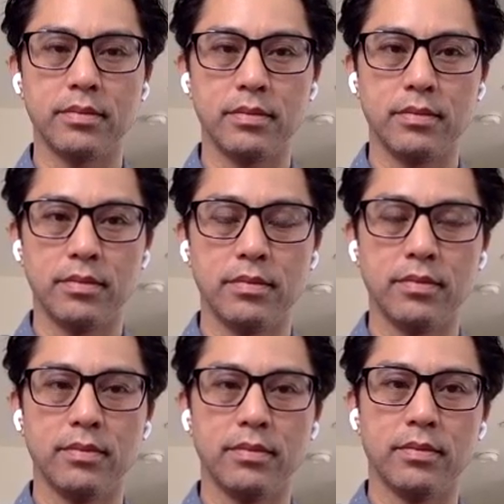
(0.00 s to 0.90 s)

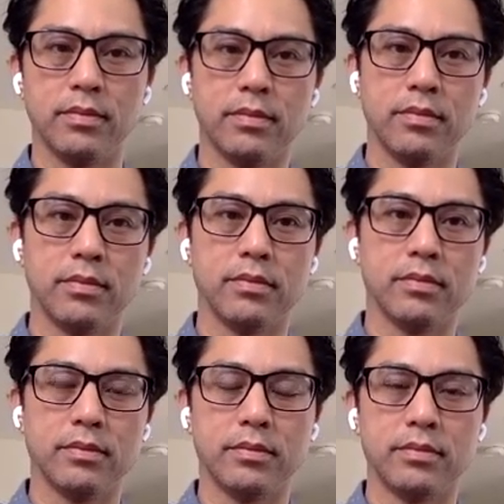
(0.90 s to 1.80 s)

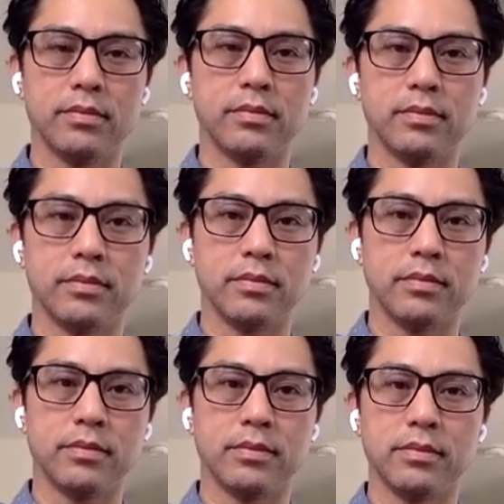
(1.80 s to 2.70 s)

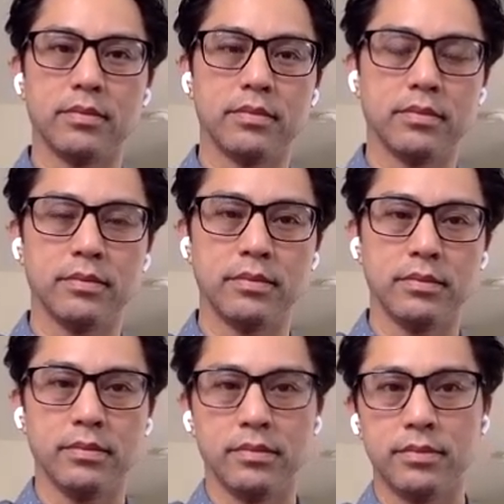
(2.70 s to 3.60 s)

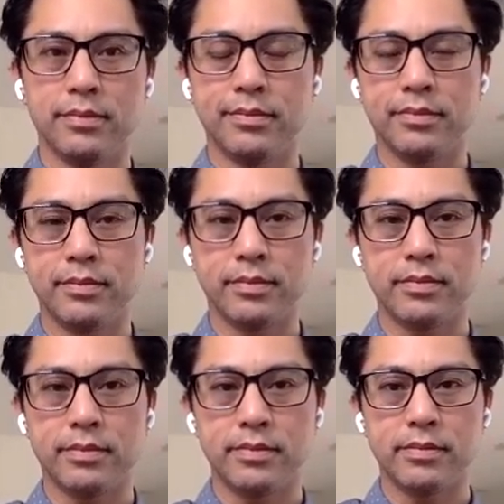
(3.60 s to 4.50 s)

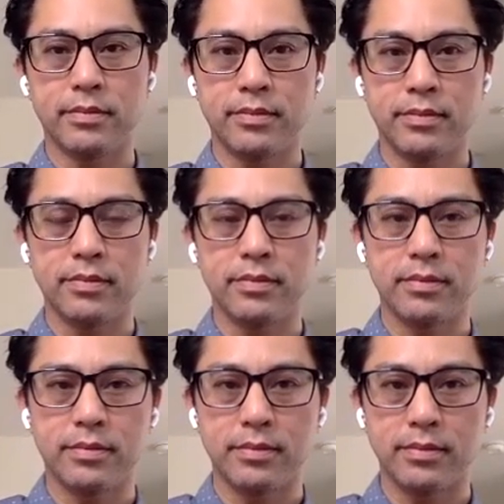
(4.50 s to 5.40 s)

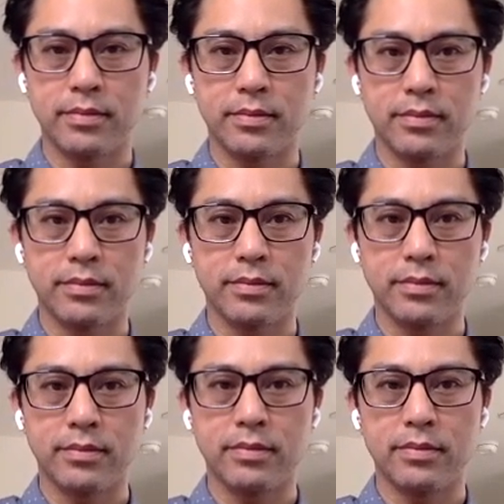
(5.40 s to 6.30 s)

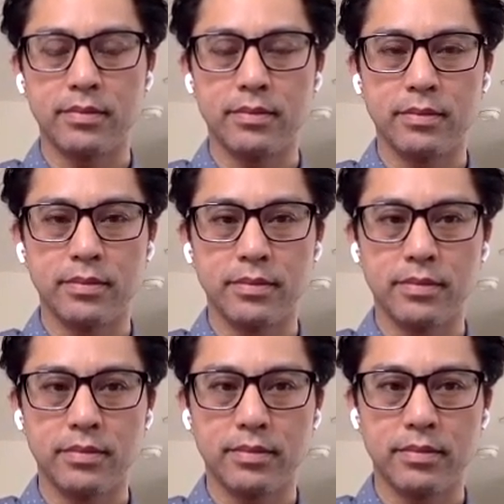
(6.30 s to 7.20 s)

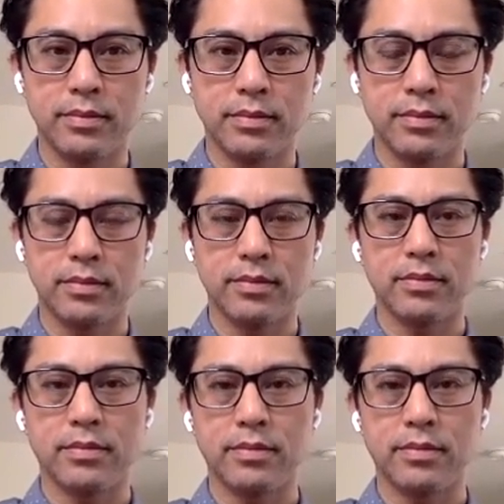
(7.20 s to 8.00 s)
[no speech]